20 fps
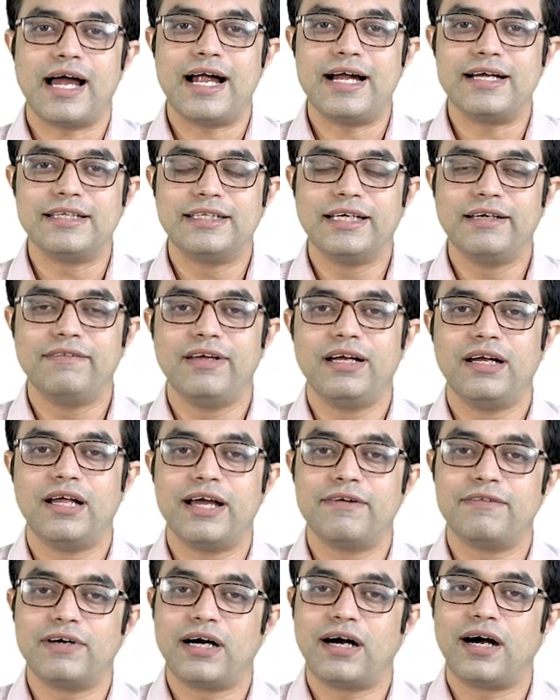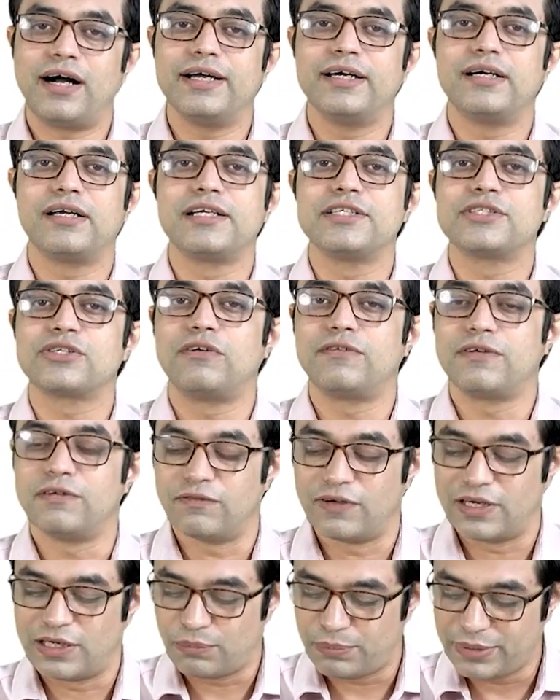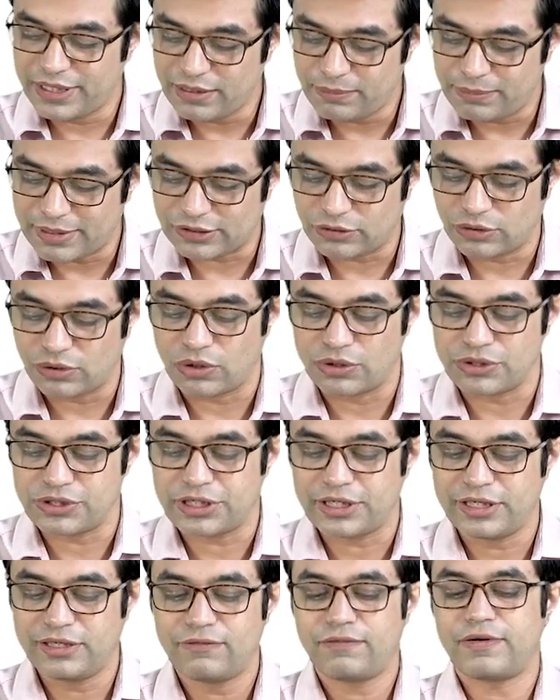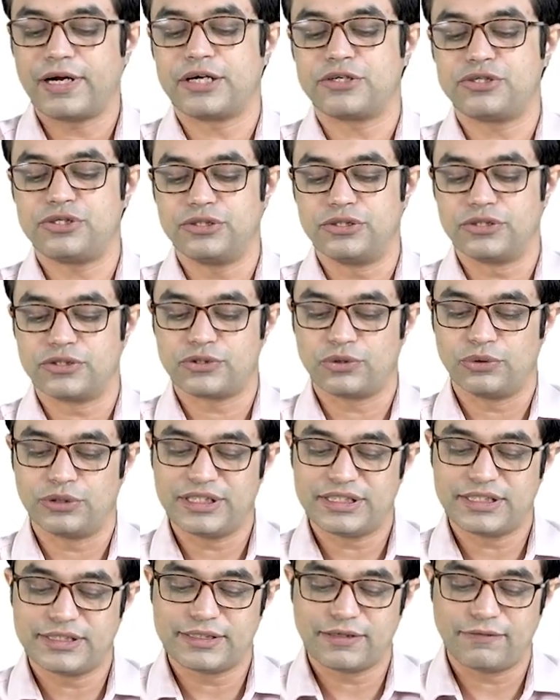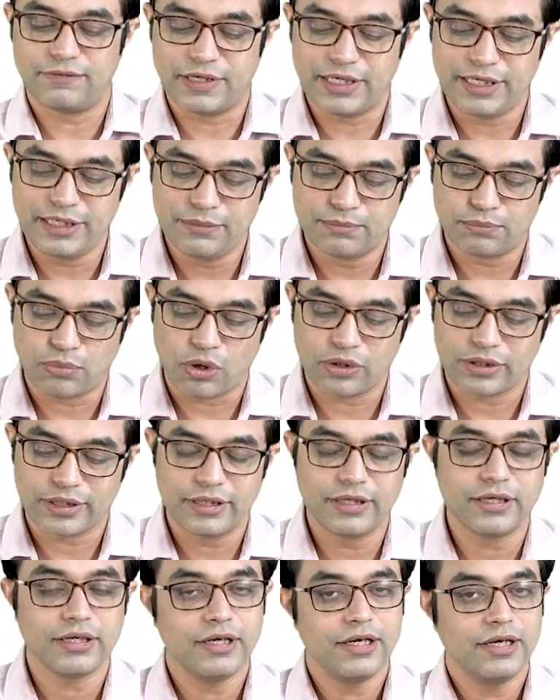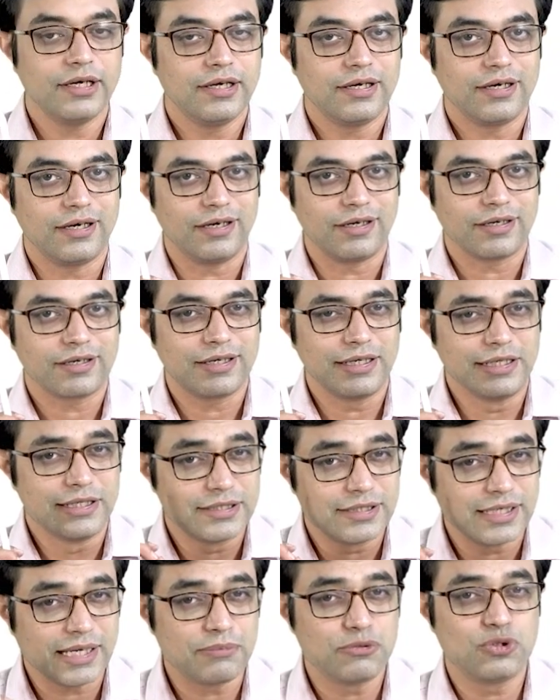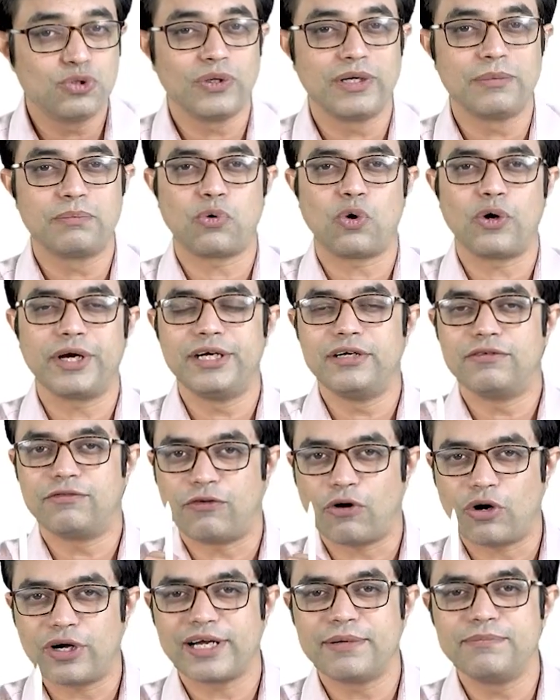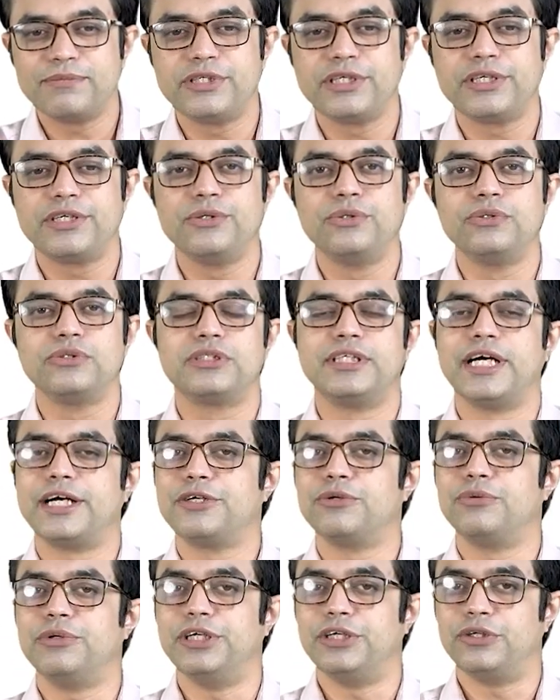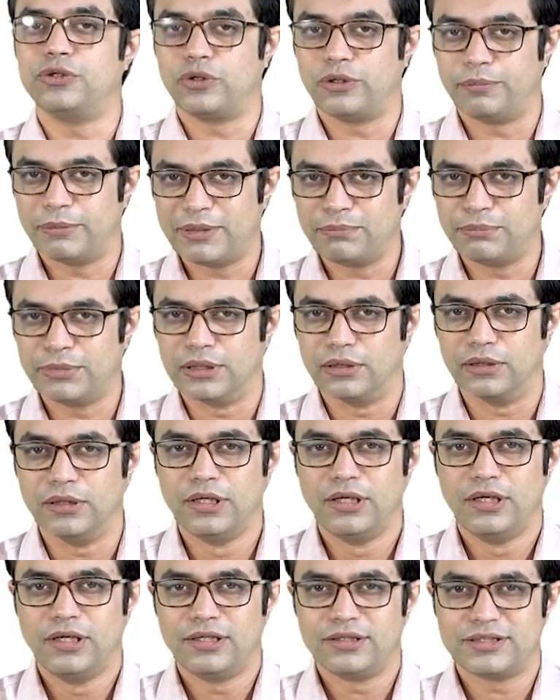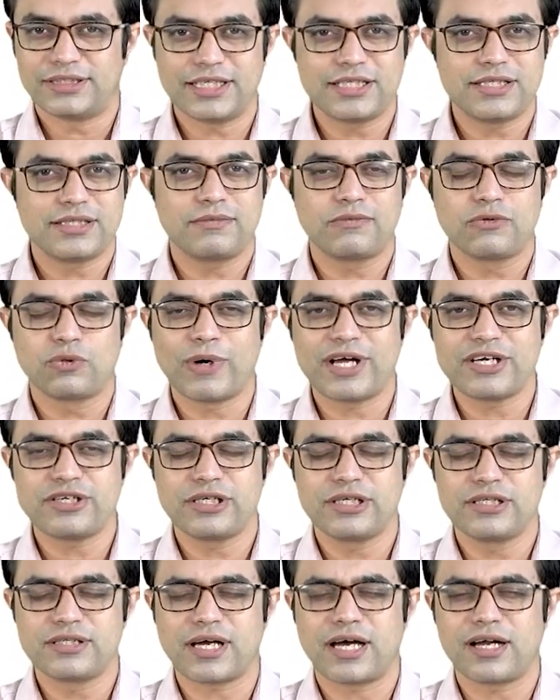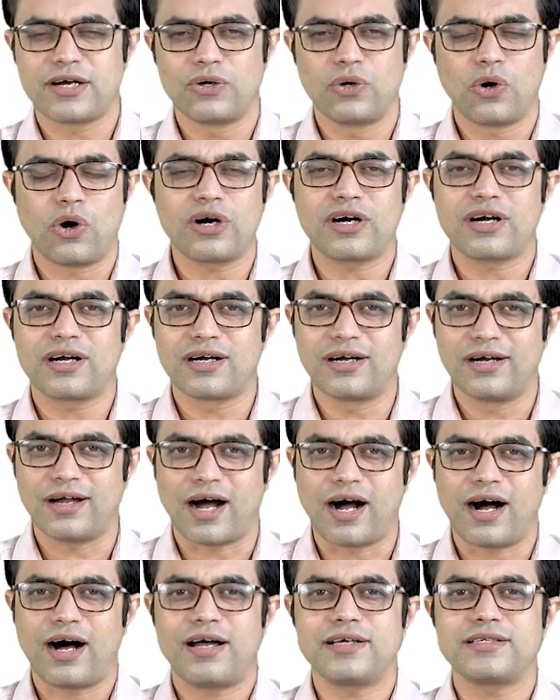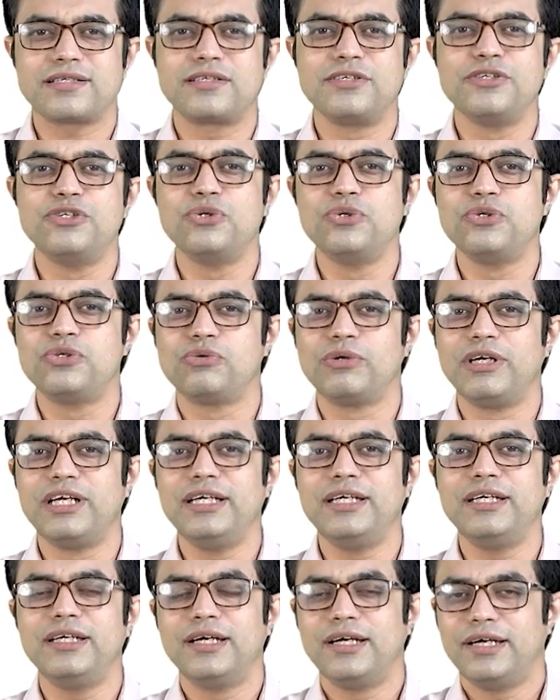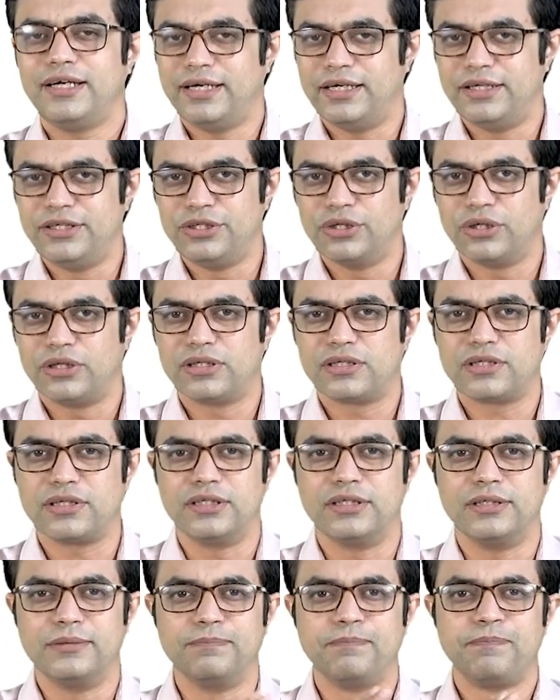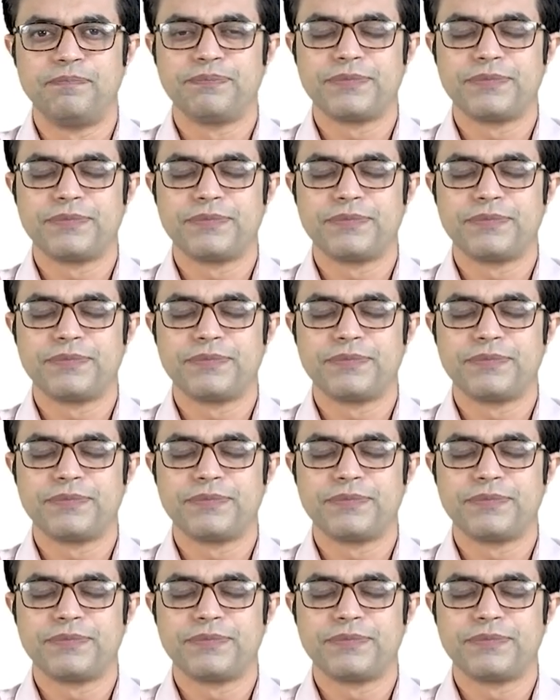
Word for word: and they will have a higher risk of developing pathological fractures. So, this is a very important uh, conceptual point for MCQs that you need to remember. Such questions are not asked usually in your uh,